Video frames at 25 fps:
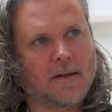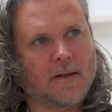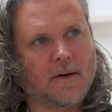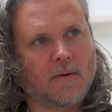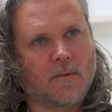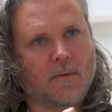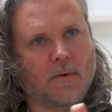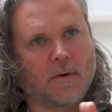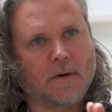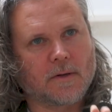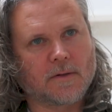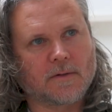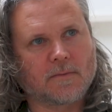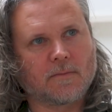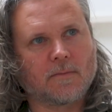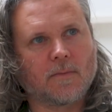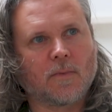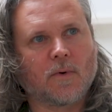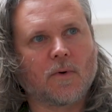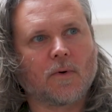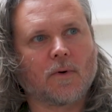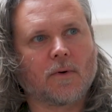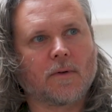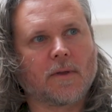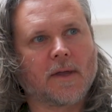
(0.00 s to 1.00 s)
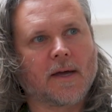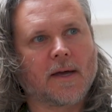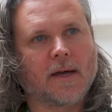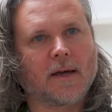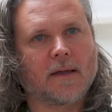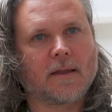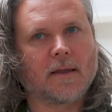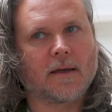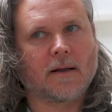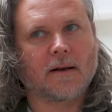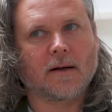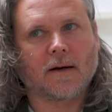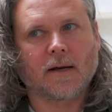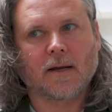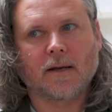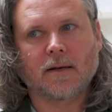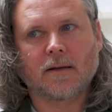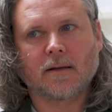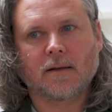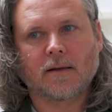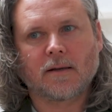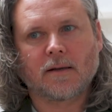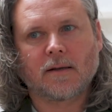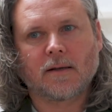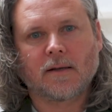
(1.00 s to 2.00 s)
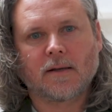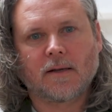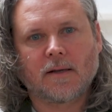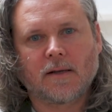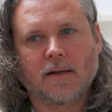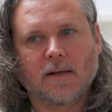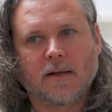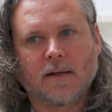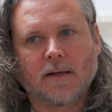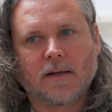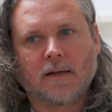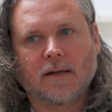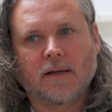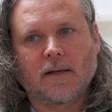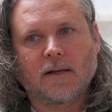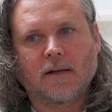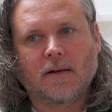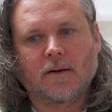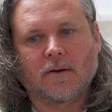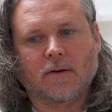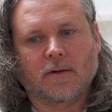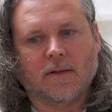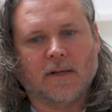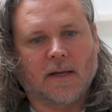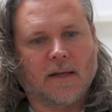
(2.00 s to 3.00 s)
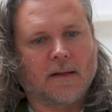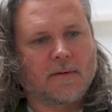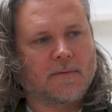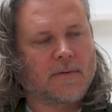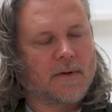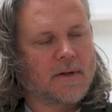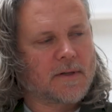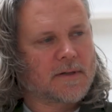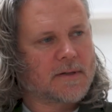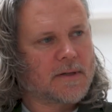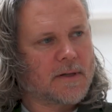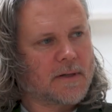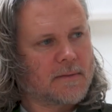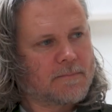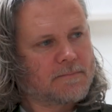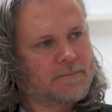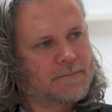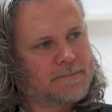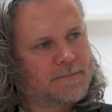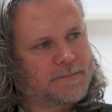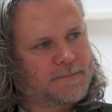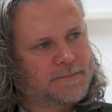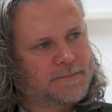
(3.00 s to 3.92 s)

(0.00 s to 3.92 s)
there was more there than I'd looked at the first time.